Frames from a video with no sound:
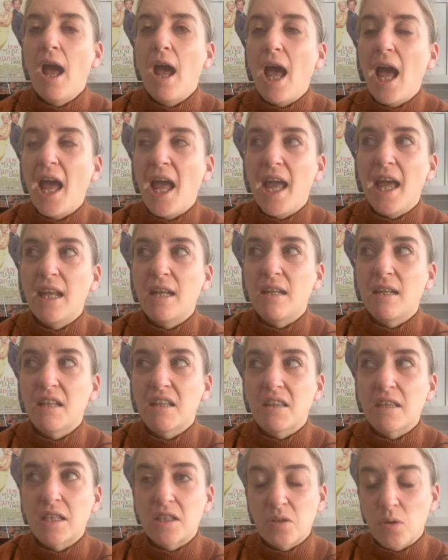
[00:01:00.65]
And
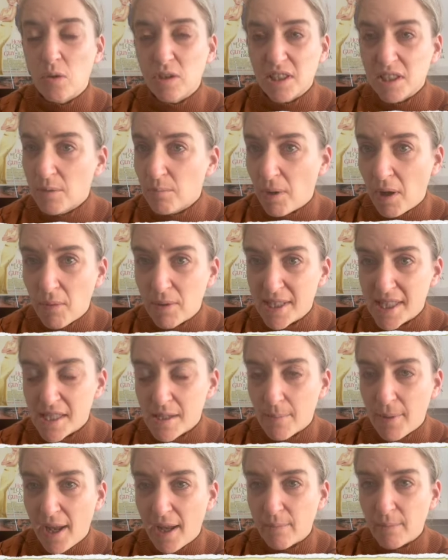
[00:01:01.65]
the Tortured Poets
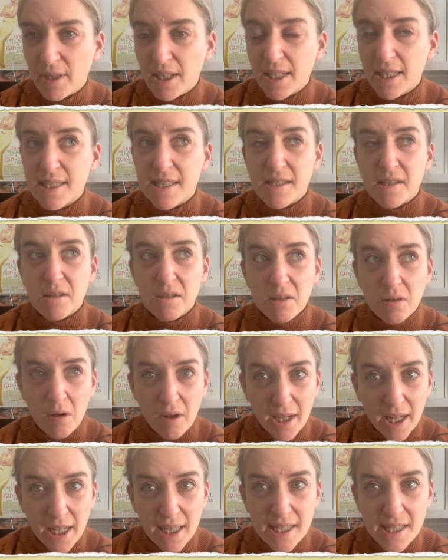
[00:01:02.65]
Department is
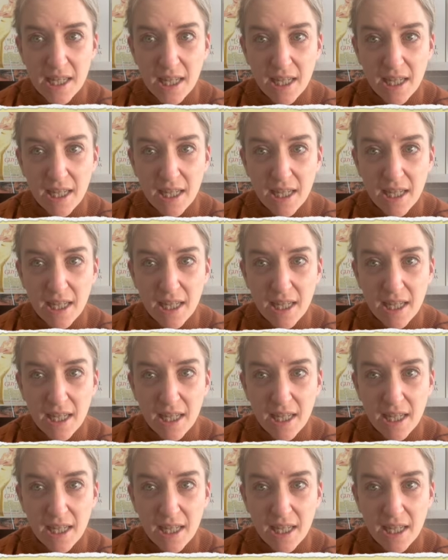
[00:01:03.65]
not easily